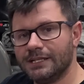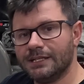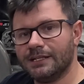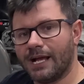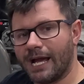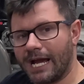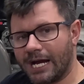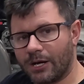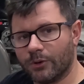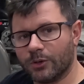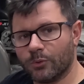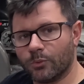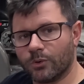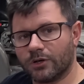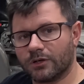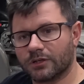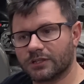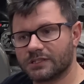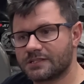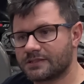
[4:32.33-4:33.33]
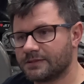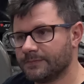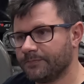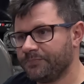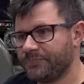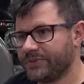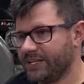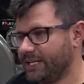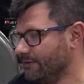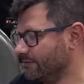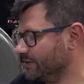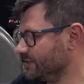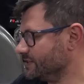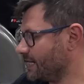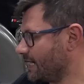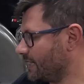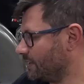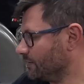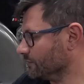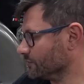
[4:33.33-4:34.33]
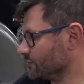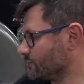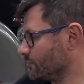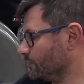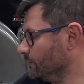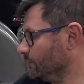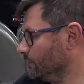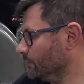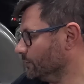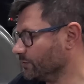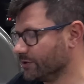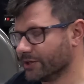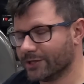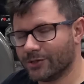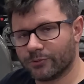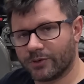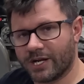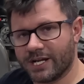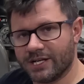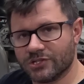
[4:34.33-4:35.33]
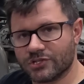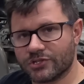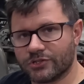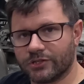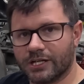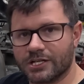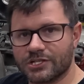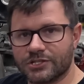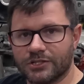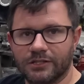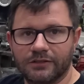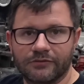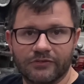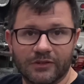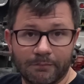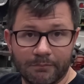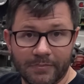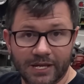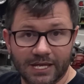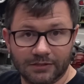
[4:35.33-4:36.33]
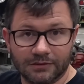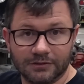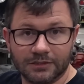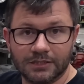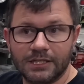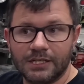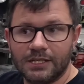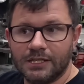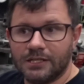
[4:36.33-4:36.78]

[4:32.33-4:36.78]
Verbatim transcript: how it works, even down to the grain structure of the metal,